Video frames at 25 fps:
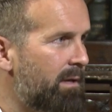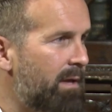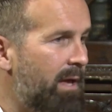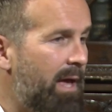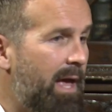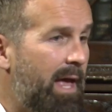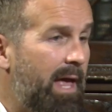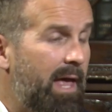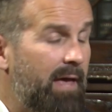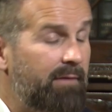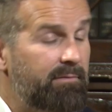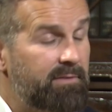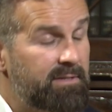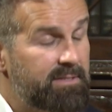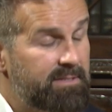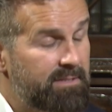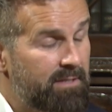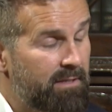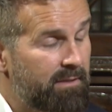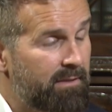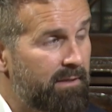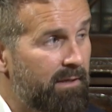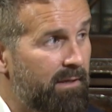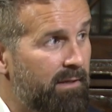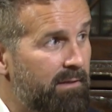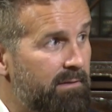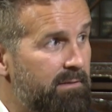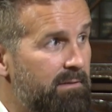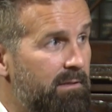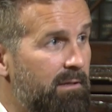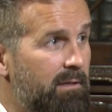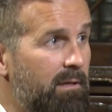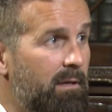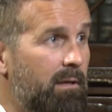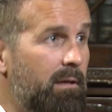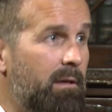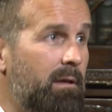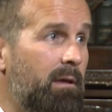Having said that,
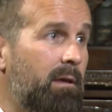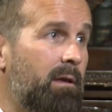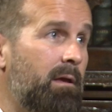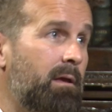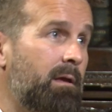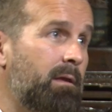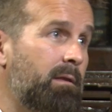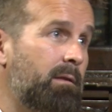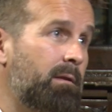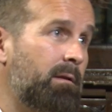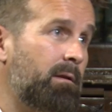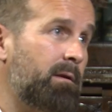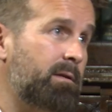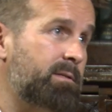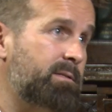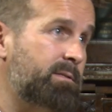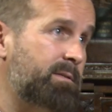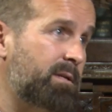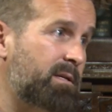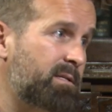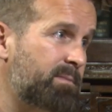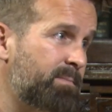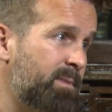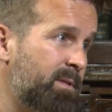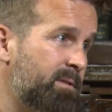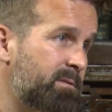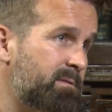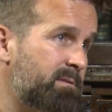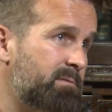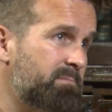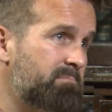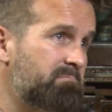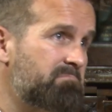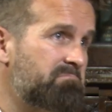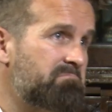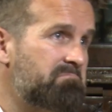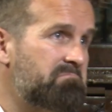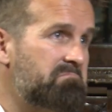the last 6 months,
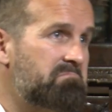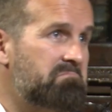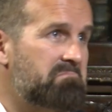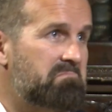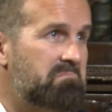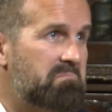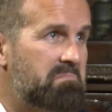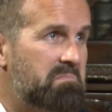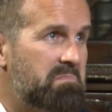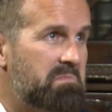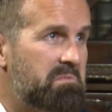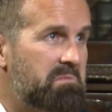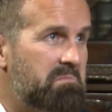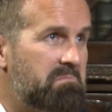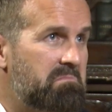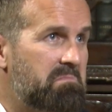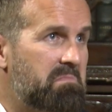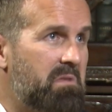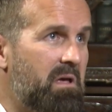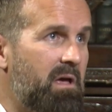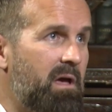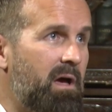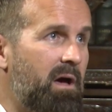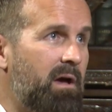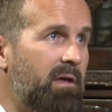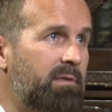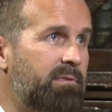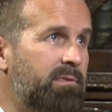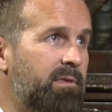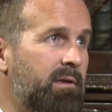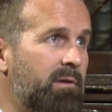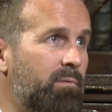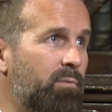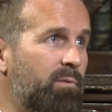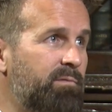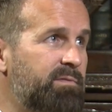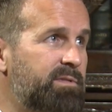I think we've